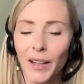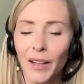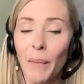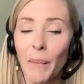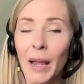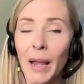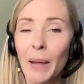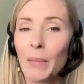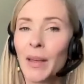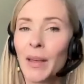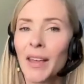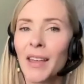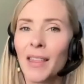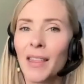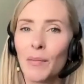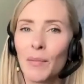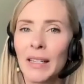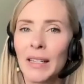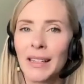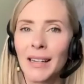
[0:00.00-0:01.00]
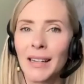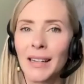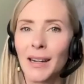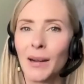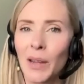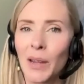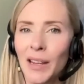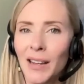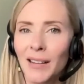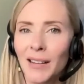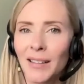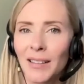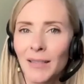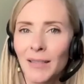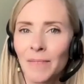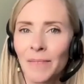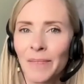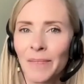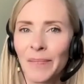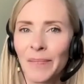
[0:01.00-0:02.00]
It might be the missing piece.